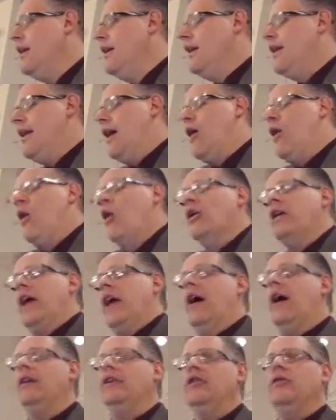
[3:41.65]
Now, oh
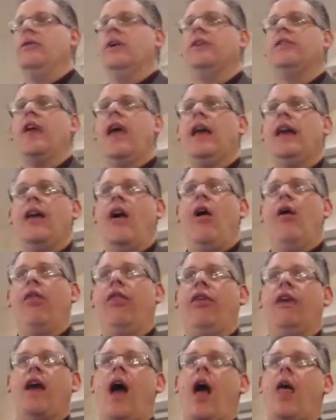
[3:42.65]
yeah, you can take all
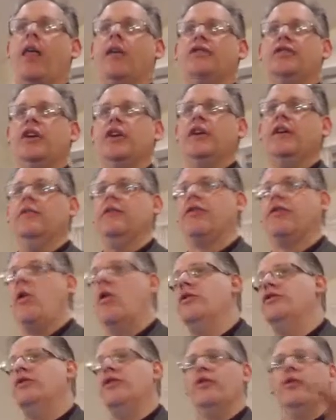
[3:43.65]
theology and throw
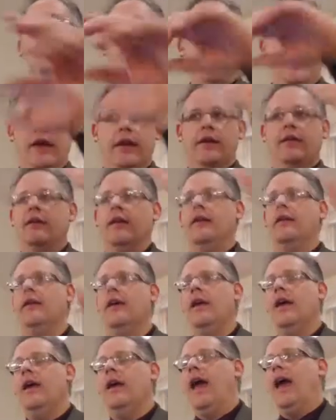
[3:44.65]
it to the wind and,
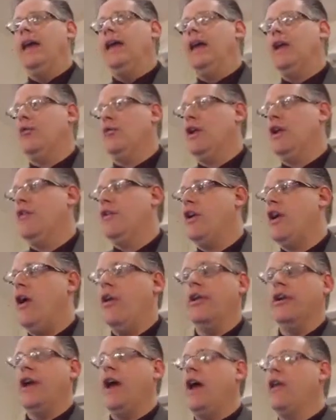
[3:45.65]
and get rid of it
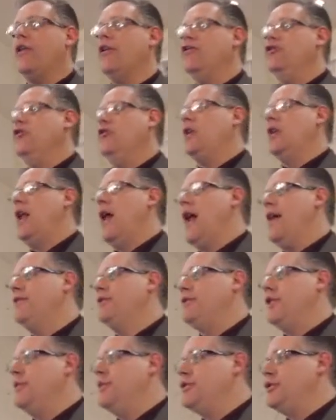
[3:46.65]
altogether, and you can have
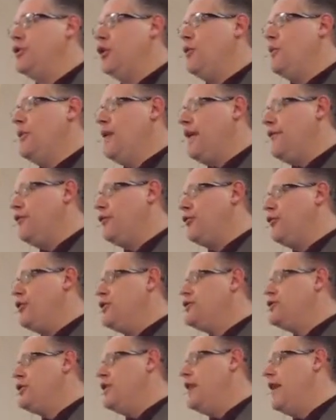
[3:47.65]
some sermonette for
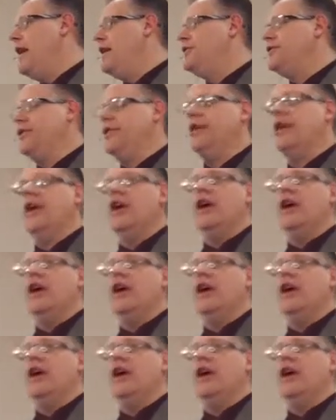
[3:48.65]
Christianettes, and